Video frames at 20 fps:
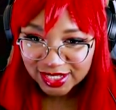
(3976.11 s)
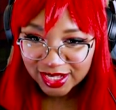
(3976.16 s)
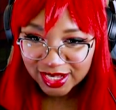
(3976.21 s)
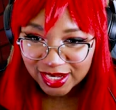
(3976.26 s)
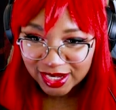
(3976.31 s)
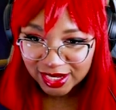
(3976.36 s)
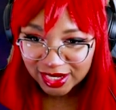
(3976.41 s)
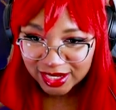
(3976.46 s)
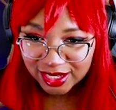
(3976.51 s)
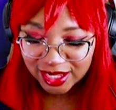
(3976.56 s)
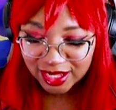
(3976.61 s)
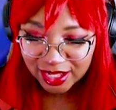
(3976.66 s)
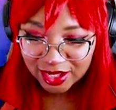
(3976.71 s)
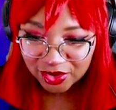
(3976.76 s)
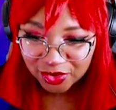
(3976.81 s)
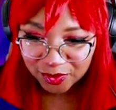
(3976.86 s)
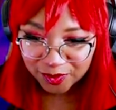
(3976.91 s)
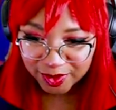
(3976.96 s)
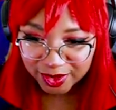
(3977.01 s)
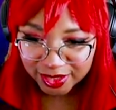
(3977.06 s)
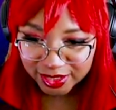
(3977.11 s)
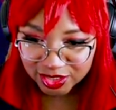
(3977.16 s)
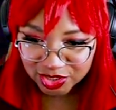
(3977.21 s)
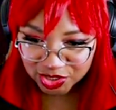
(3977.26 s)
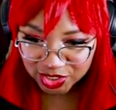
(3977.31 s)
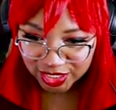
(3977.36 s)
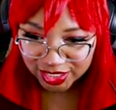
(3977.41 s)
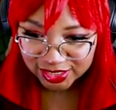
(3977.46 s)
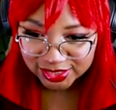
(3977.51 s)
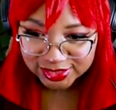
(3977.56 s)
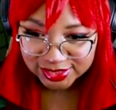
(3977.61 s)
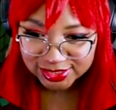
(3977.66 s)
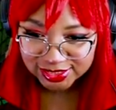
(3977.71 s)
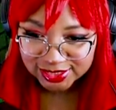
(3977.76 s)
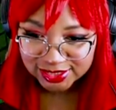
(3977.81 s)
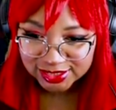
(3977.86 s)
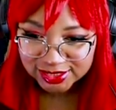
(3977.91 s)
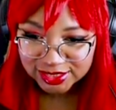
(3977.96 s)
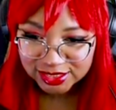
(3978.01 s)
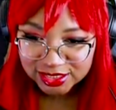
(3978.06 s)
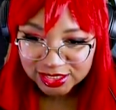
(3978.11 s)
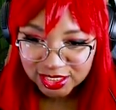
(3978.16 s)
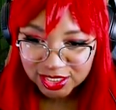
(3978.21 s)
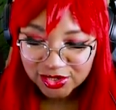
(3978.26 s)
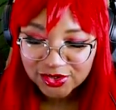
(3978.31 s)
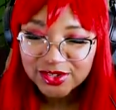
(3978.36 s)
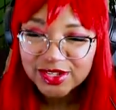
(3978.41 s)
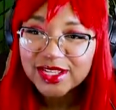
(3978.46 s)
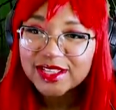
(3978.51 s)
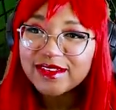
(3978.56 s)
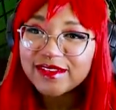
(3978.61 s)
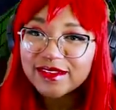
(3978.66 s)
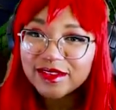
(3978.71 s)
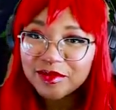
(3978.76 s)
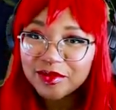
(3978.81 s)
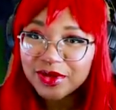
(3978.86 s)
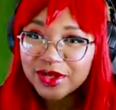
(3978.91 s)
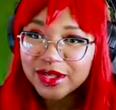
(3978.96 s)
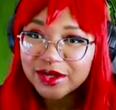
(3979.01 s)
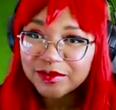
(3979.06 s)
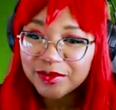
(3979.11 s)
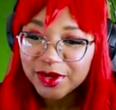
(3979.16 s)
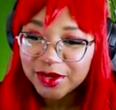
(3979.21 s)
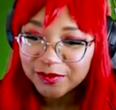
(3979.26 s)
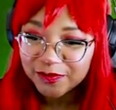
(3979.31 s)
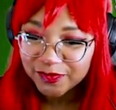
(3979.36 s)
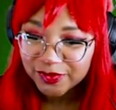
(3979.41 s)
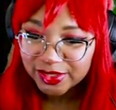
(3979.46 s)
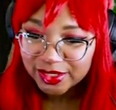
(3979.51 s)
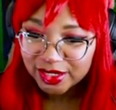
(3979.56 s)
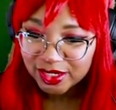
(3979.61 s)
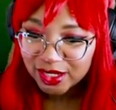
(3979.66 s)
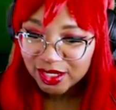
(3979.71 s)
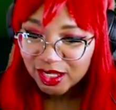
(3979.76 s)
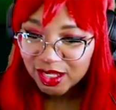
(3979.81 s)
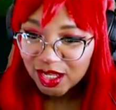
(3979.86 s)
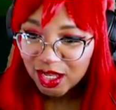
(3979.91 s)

Like, I don't mind a chase, you know, it gets the blood pumping.